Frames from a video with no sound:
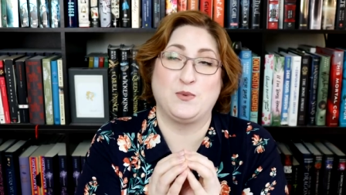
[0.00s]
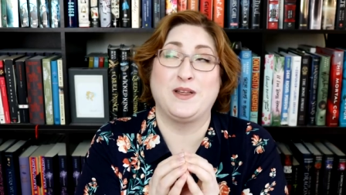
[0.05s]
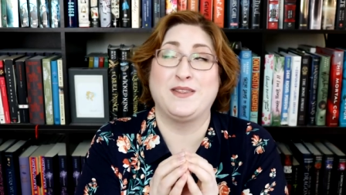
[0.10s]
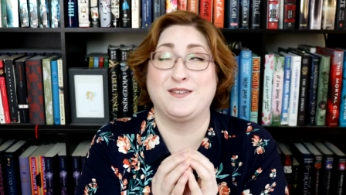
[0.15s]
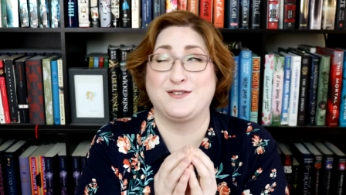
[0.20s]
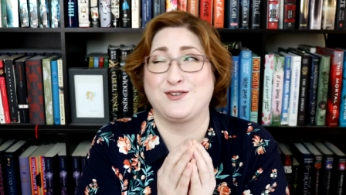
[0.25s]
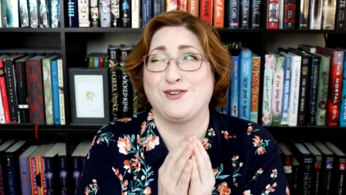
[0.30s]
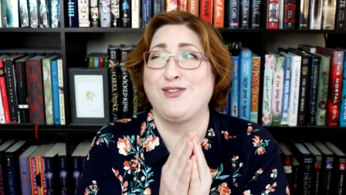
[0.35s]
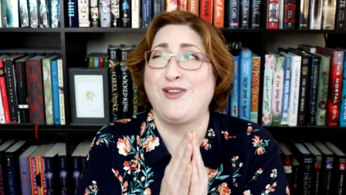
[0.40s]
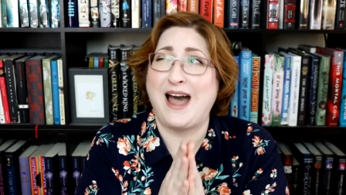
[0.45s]
well,
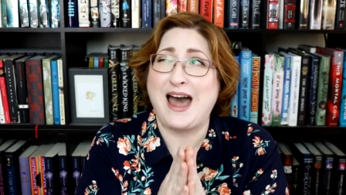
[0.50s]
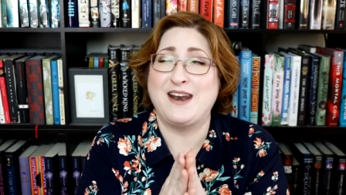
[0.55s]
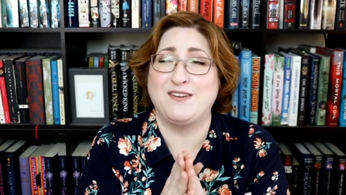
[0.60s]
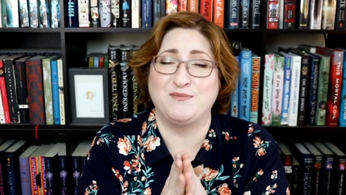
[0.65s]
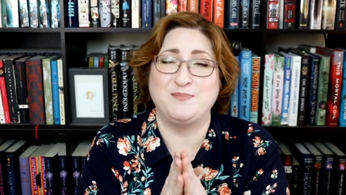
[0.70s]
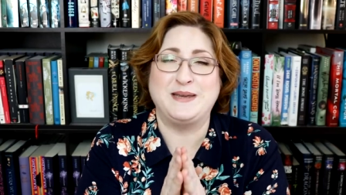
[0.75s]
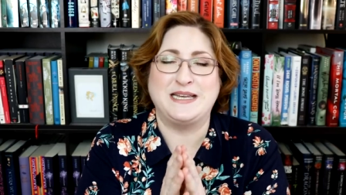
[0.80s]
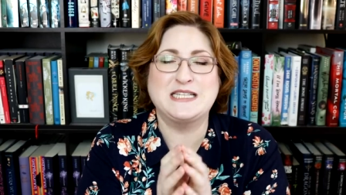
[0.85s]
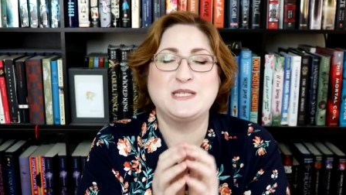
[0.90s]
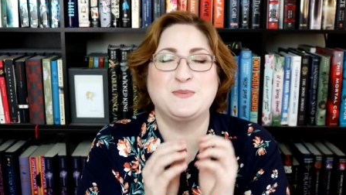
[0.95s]
there's a lot
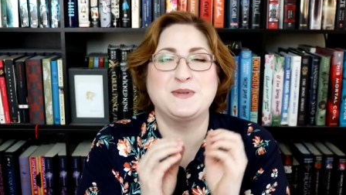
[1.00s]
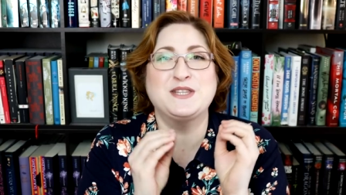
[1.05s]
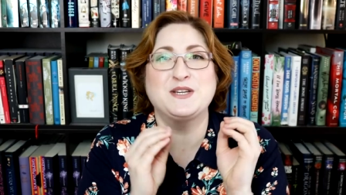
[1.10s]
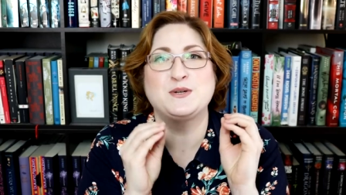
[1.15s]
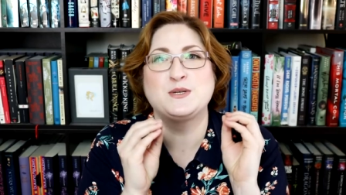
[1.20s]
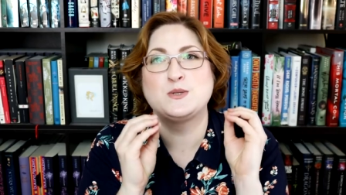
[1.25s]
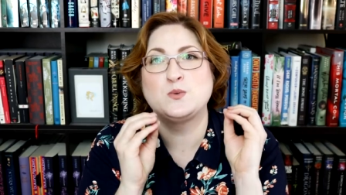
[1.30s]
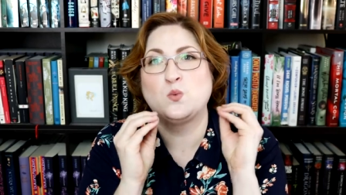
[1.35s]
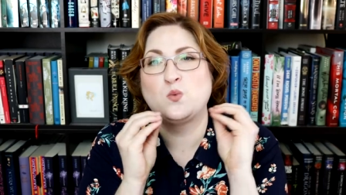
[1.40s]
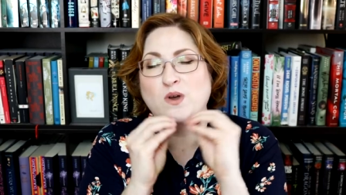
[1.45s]
of beats, but
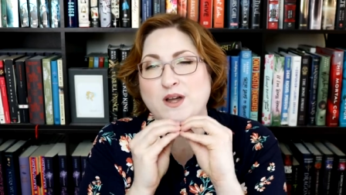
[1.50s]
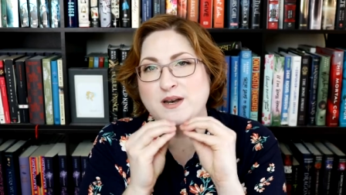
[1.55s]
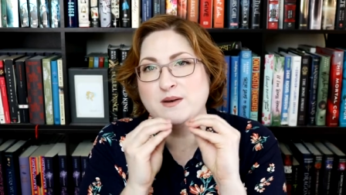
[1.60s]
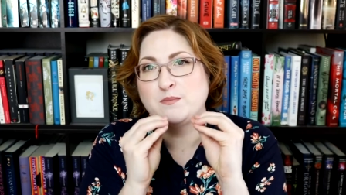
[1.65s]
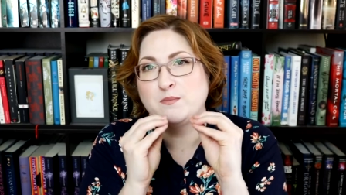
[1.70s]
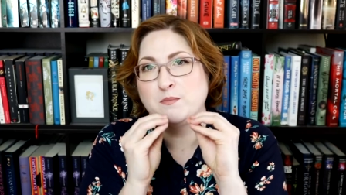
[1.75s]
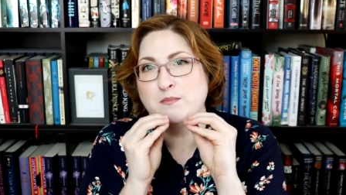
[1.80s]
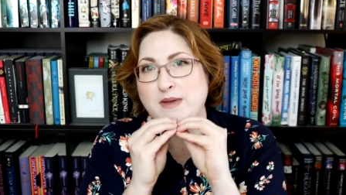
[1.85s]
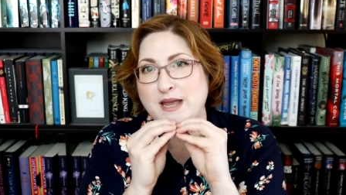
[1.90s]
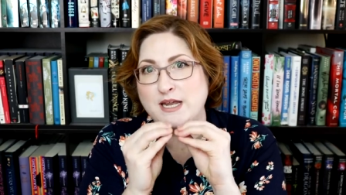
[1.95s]
there's
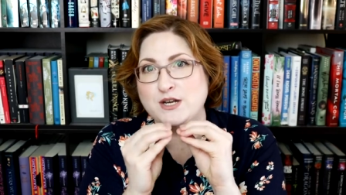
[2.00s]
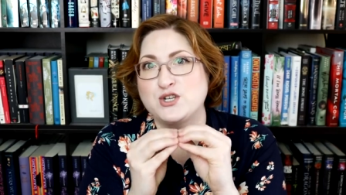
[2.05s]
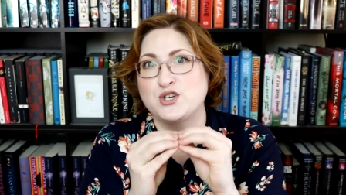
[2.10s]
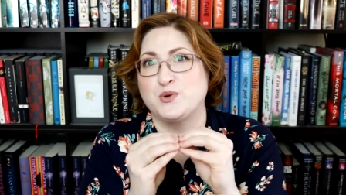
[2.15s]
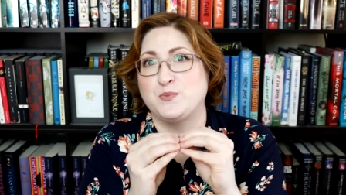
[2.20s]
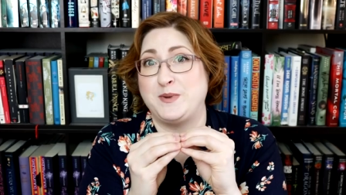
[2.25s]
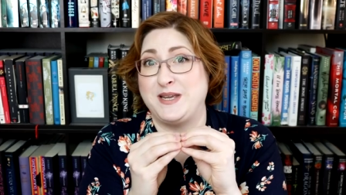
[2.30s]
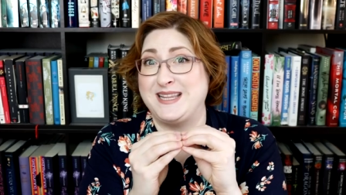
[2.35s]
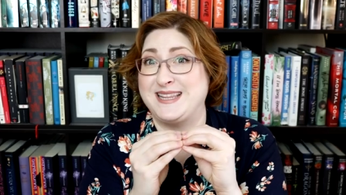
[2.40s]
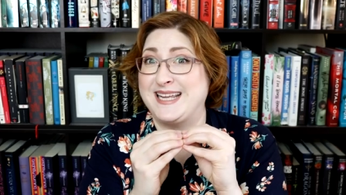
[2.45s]
one
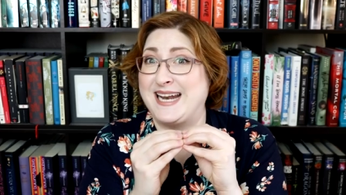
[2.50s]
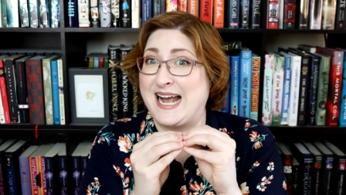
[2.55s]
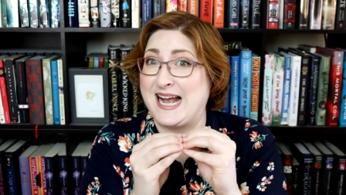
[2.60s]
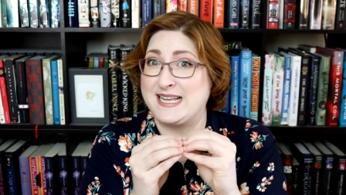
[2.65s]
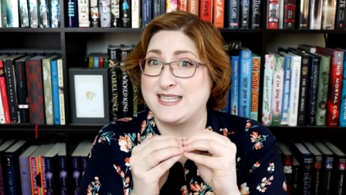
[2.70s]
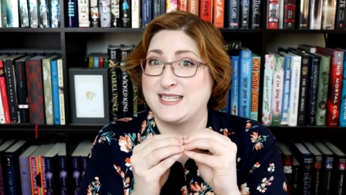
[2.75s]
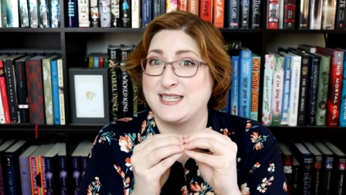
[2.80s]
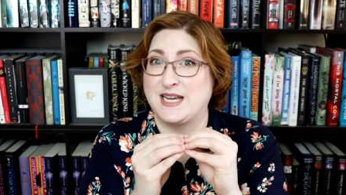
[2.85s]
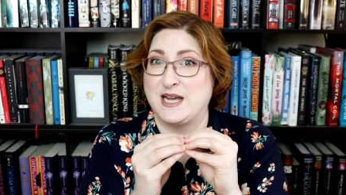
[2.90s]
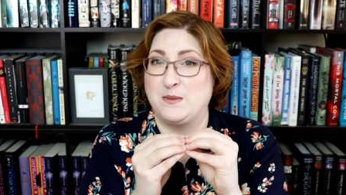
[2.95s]
major beat that
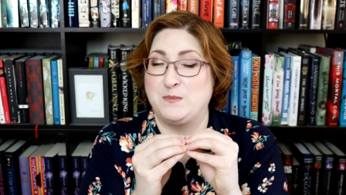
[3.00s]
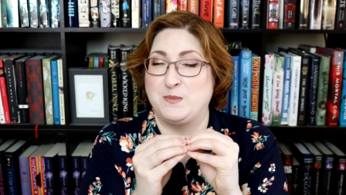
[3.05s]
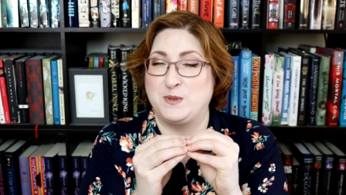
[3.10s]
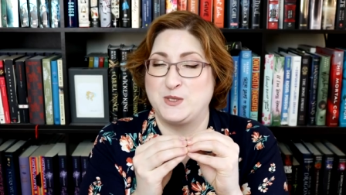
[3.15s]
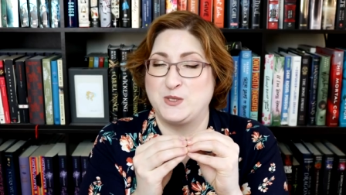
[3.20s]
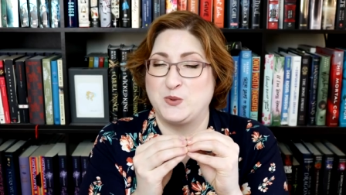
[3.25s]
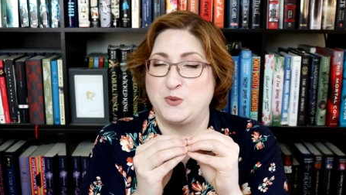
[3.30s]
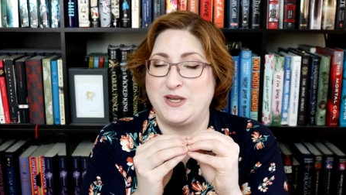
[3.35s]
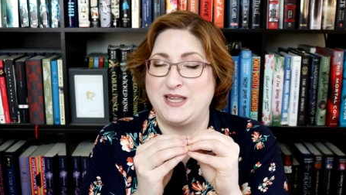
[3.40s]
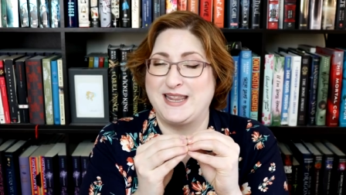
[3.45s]
has to come
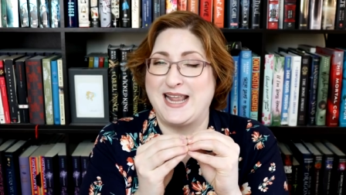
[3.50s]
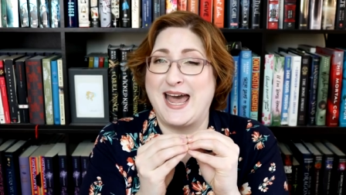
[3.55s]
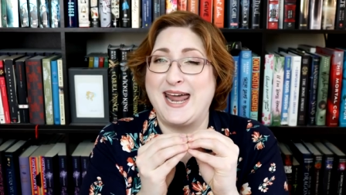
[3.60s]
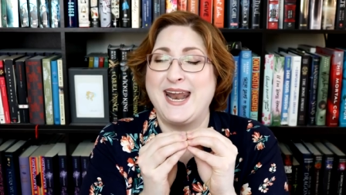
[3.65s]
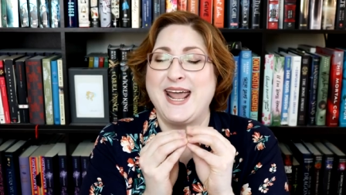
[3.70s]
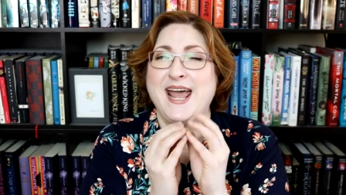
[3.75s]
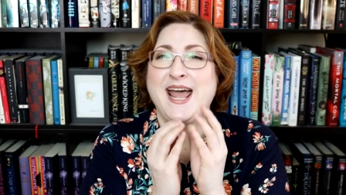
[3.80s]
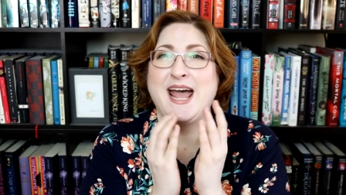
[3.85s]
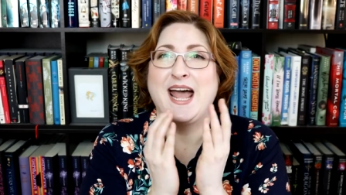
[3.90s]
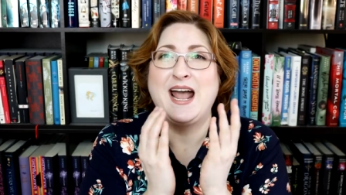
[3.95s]
between that.